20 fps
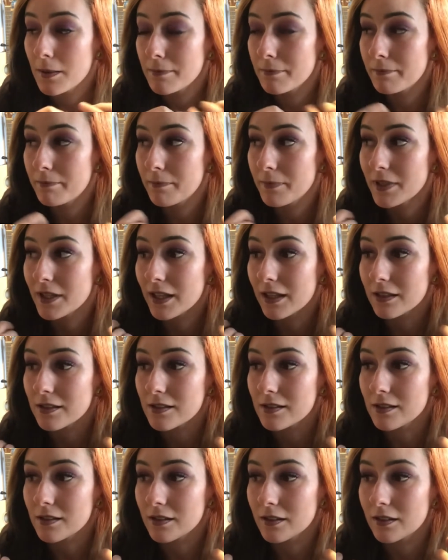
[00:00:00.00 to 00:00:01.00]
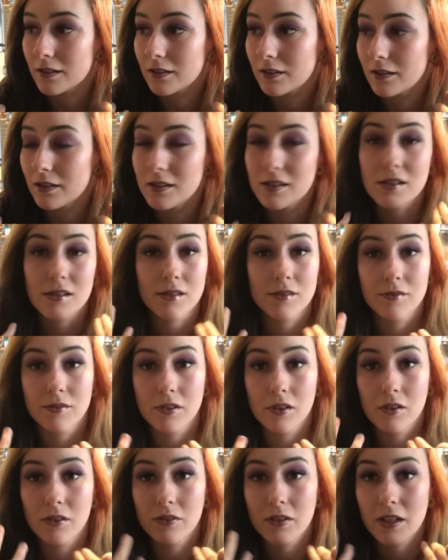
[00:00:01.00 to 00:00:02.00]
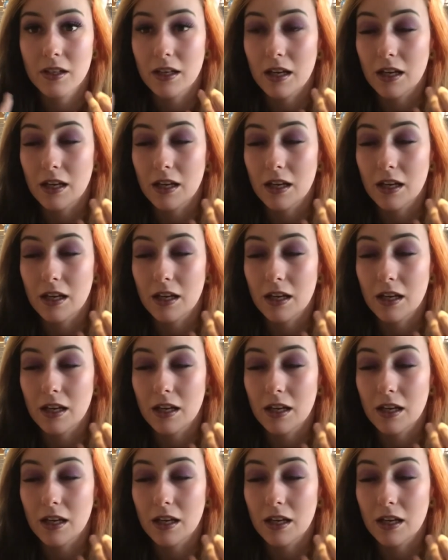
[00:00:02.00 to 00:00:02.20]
but then it's like it doesn't feel thick. I